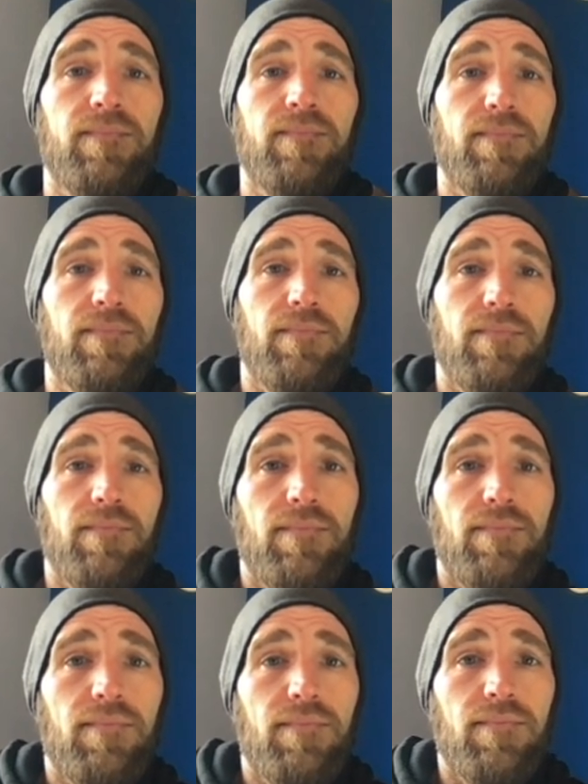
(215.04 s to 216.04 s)

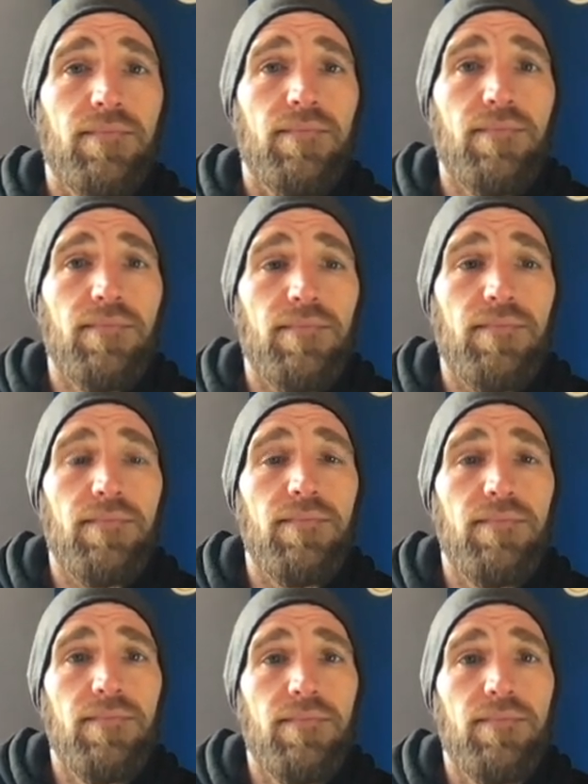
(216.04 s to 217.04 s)

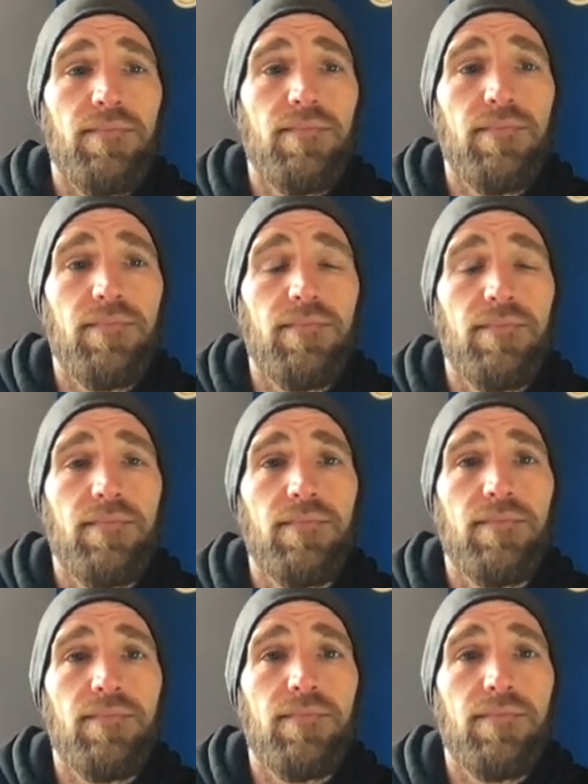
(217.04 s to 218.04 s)

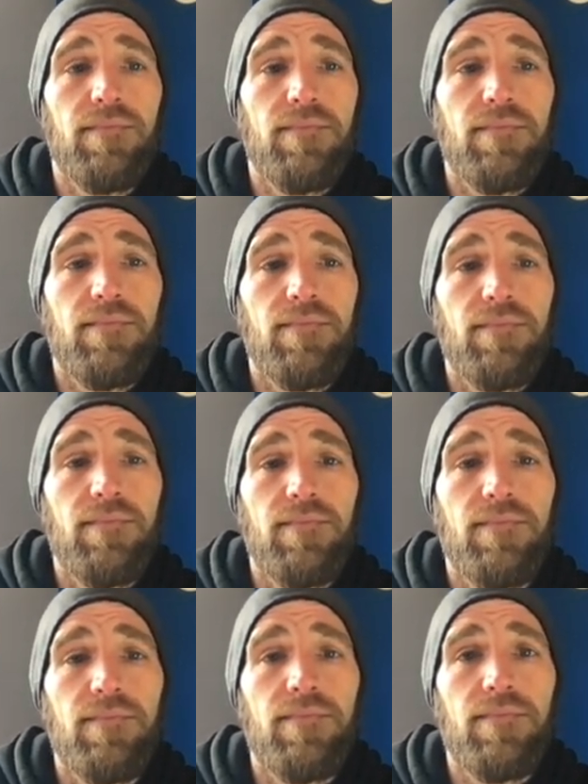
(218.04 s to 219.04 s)

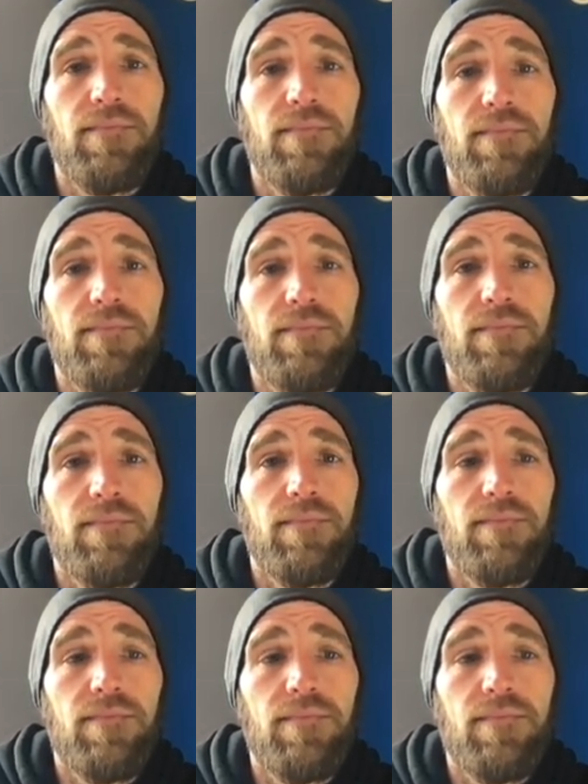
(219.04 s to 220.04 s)

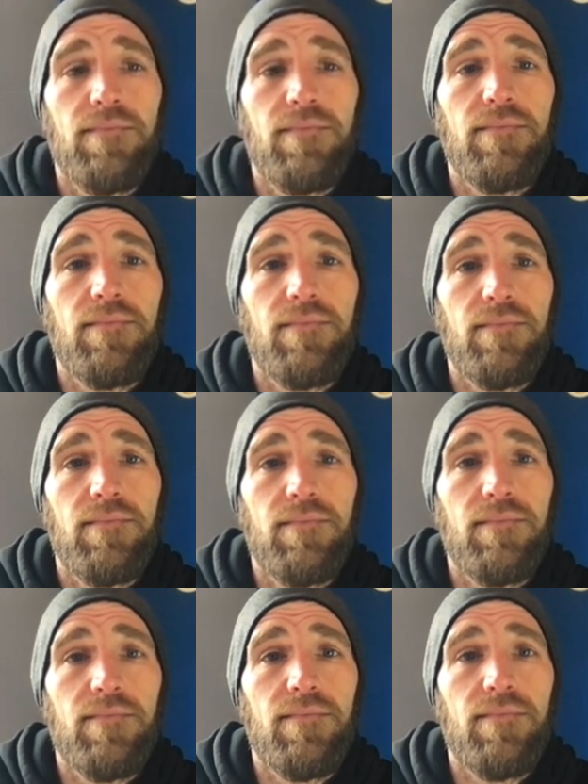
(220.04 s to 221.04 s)

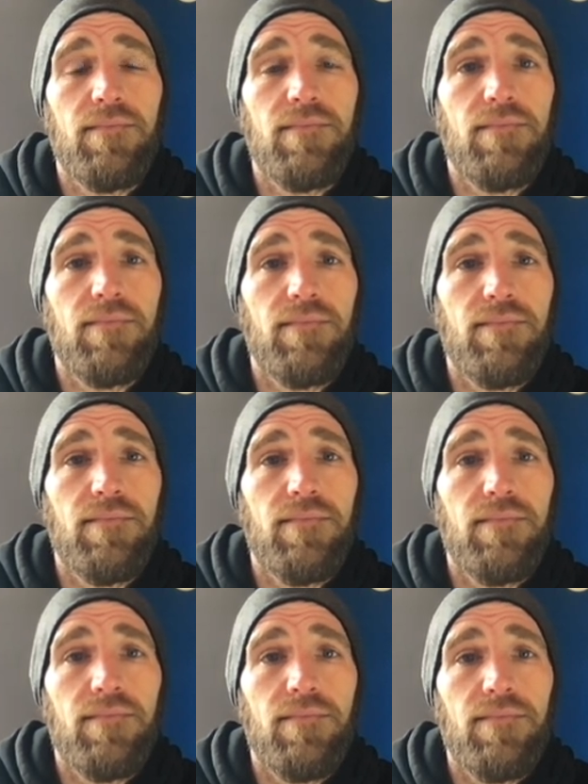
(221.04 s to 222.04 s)

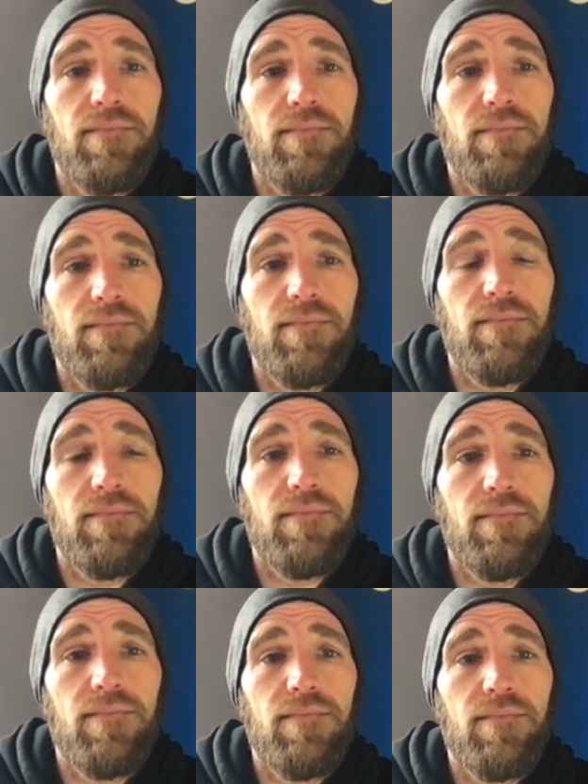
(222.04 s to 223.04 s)
[no speech]